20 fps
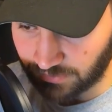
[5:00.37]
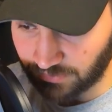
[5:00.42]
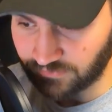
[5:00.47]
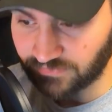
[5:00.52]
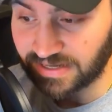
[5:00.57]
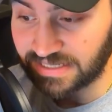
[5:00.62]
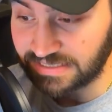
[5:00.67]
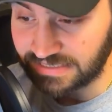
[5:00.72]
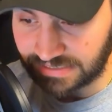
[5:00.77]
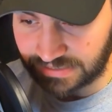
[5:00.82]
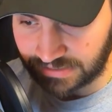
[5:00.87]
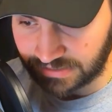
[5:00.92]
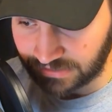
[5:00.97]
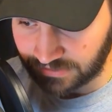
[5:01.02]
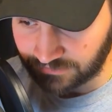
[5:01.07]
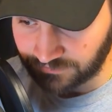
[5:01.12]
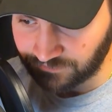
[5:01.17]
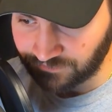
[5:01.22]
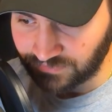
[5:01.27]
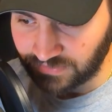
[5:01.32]
of idea.
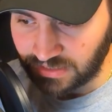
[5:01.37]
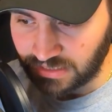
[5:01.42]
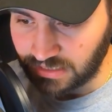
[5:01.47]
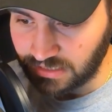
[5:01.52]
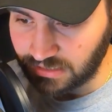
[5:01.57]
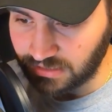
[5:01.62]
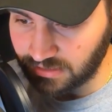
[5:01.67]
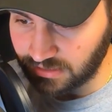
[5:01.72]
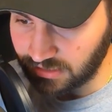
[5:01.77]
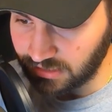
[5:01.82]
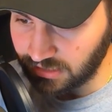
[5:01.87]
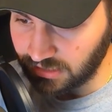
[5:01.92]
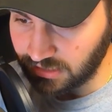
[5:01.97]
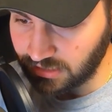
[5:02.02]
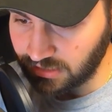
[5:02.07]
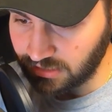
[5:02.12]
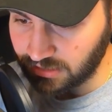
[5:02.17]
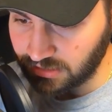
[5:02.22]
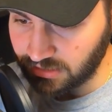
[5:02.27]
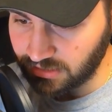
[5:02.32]

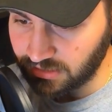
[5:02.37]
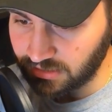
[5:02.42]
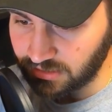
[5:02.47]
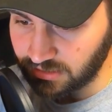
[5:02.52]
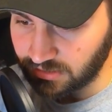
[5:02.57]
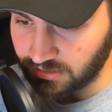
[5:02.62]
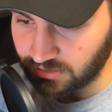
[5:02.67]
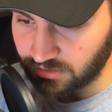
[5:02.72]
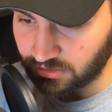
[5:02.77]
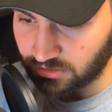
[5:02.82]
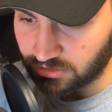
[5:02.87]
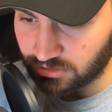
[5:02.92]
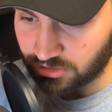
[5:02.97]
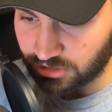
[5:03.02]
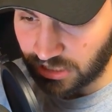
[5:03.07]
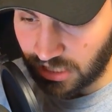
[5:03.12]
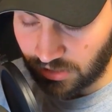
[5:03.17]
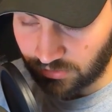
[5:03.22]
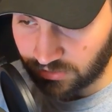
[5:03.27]
The Jown